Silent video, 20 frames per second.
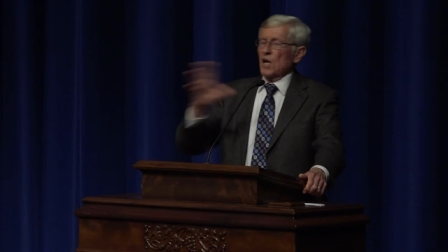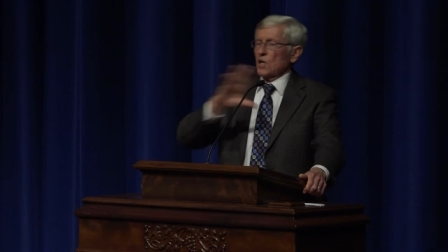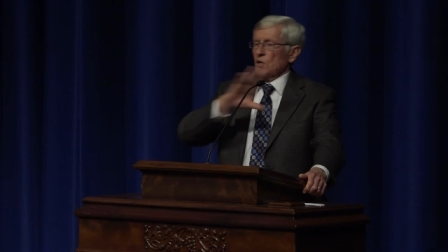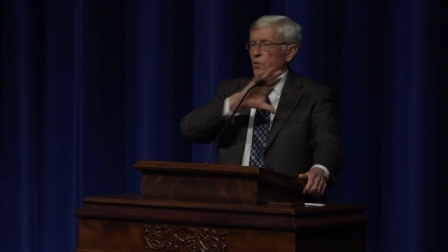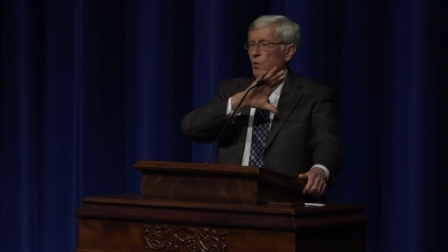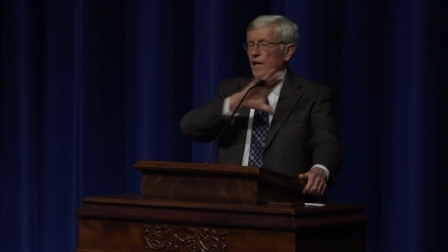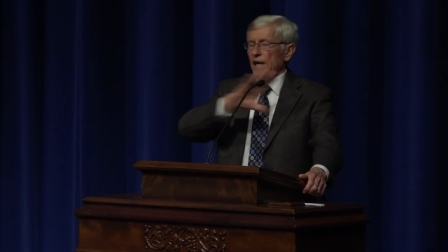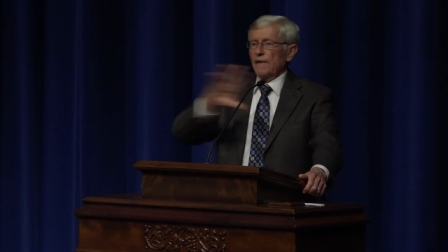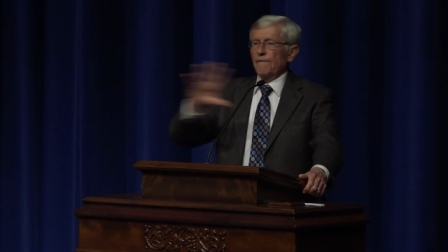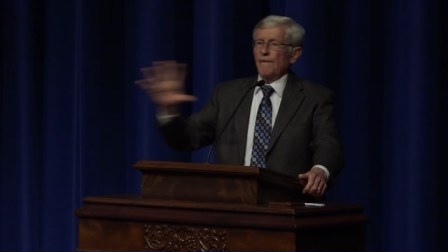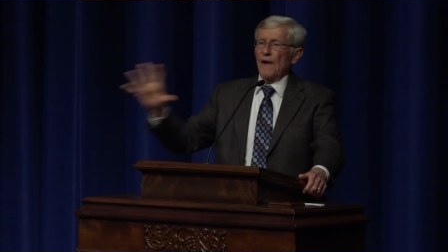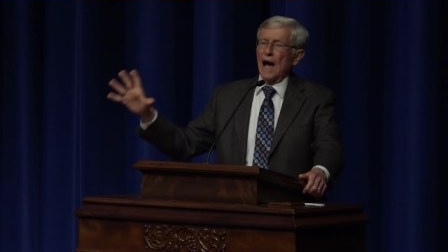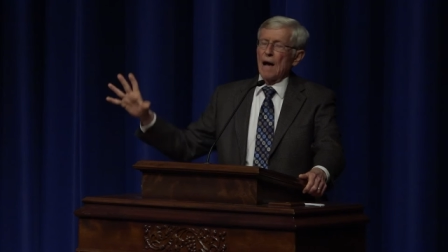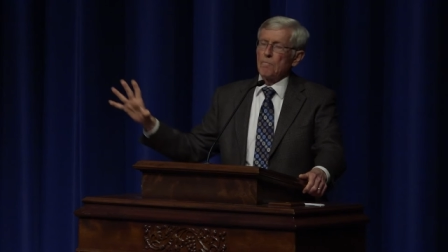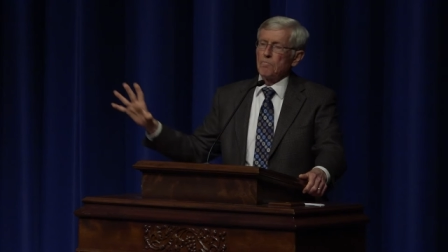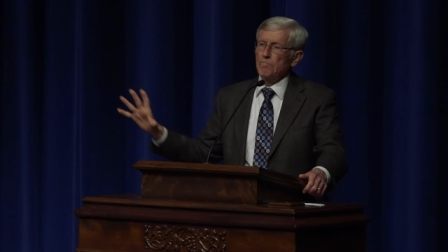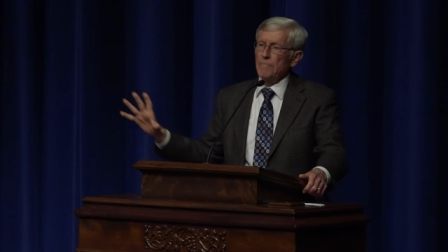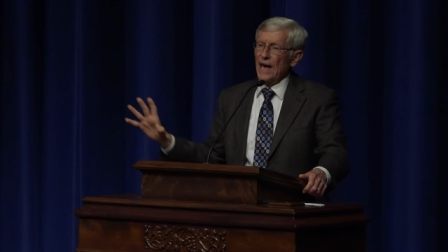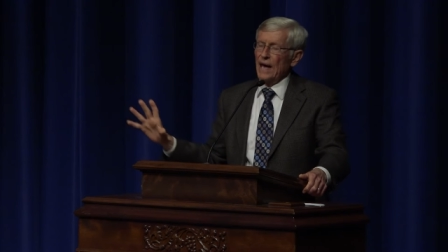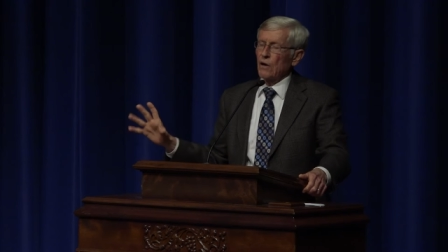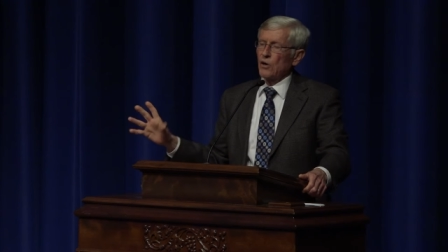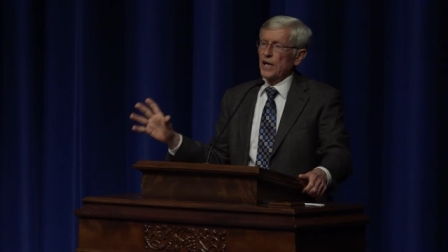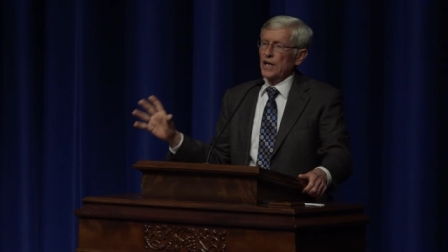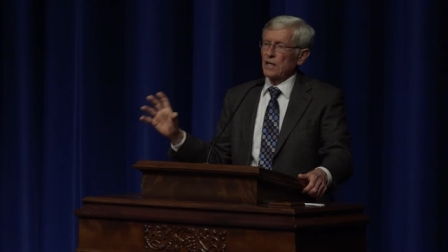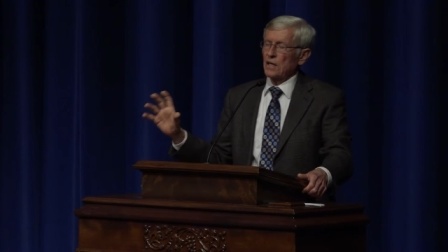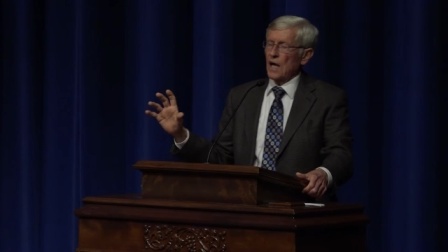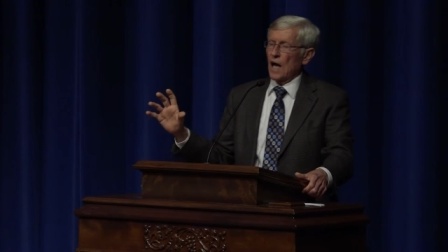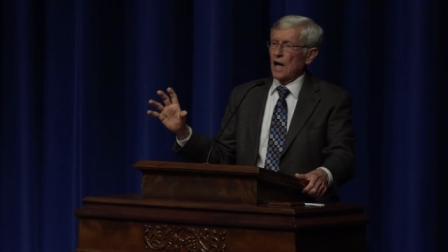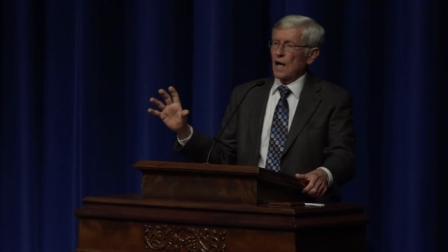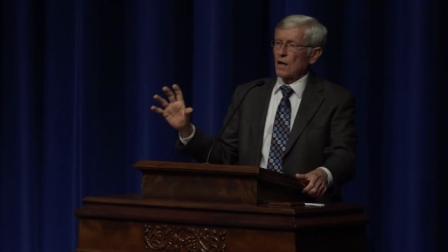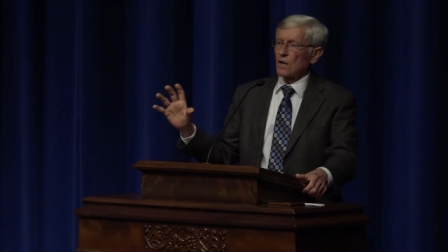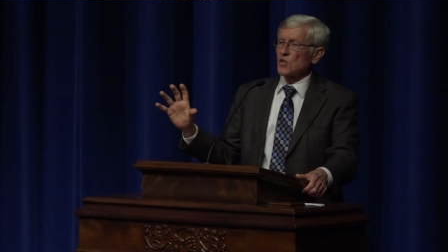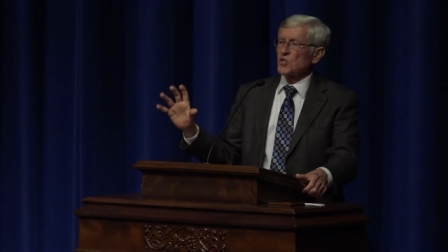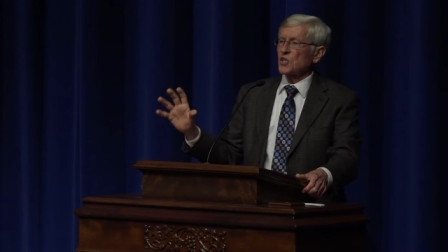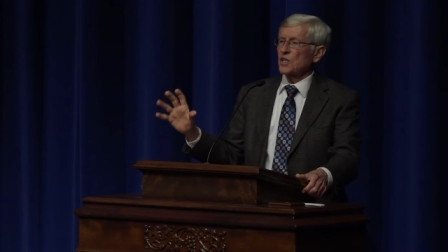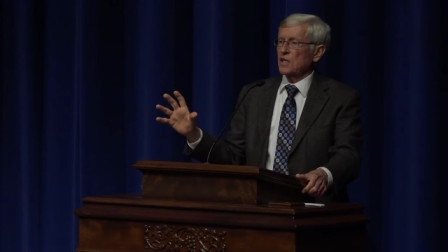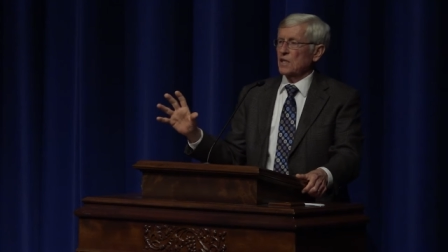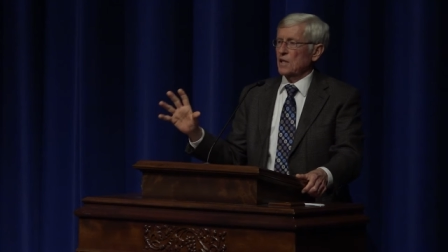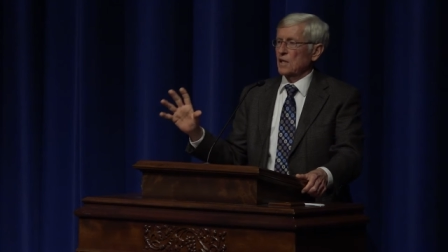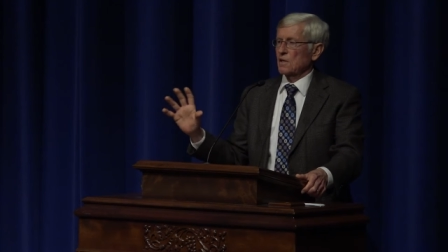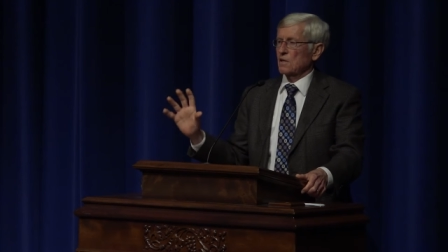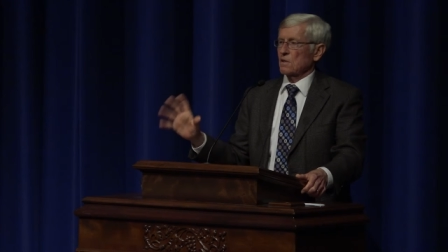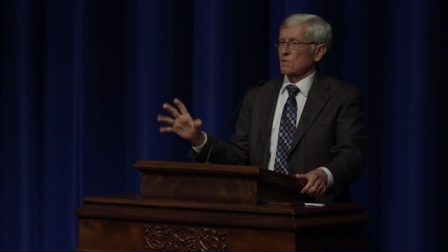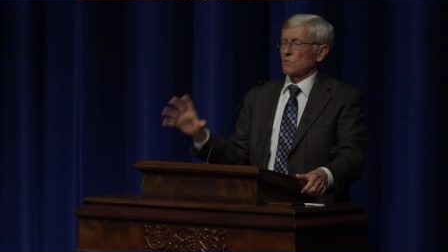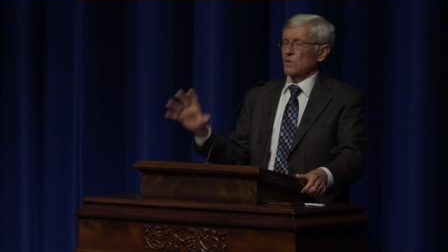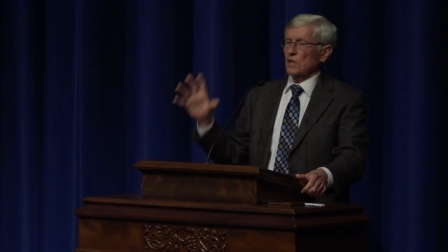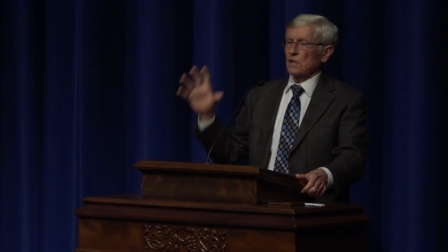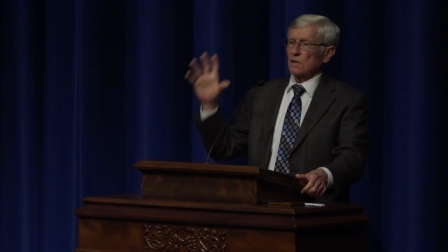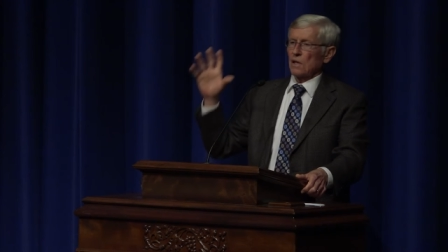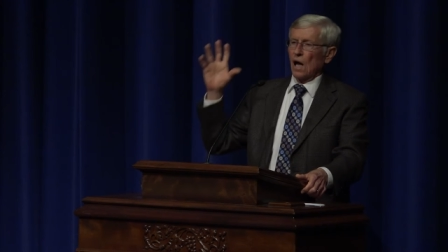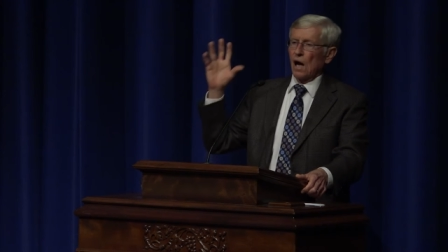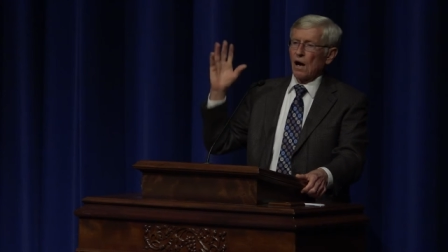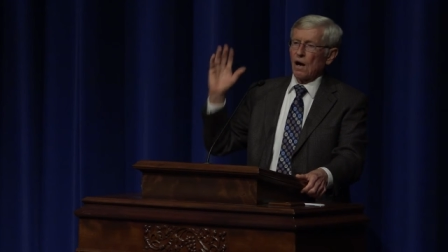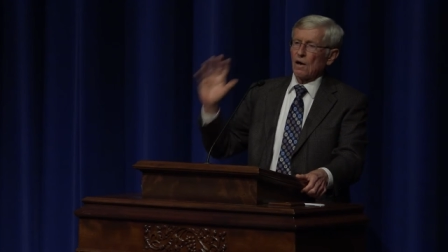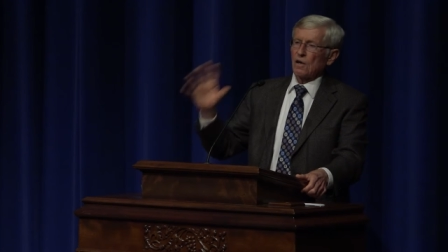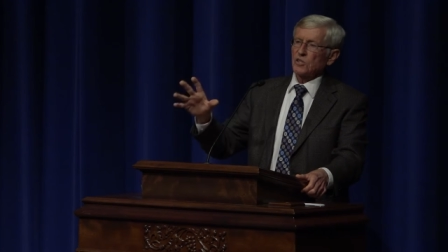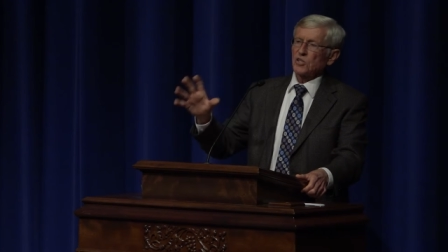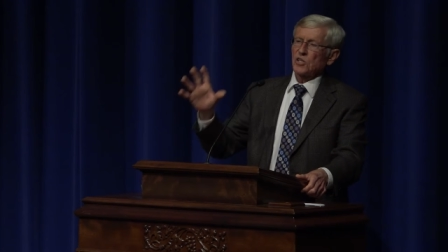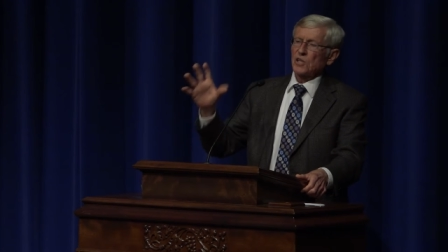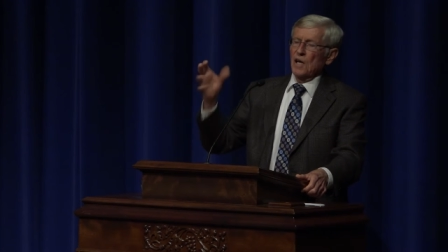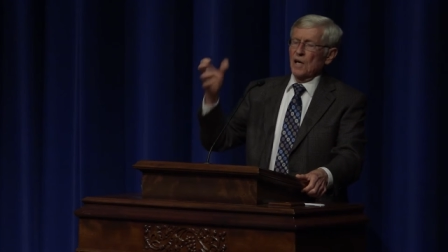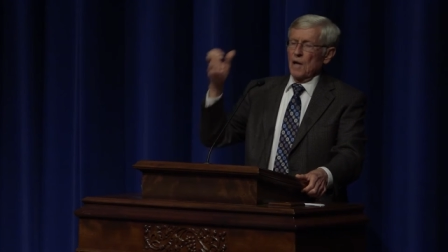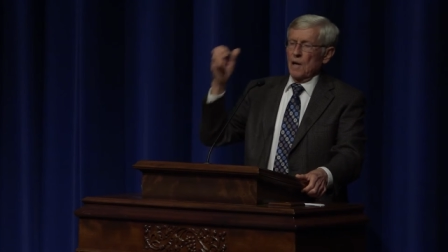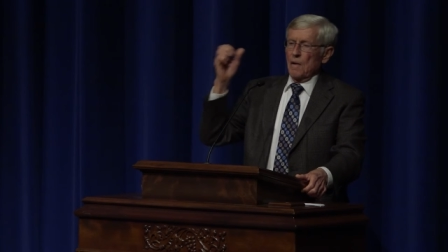twenty-five million dollars a year with large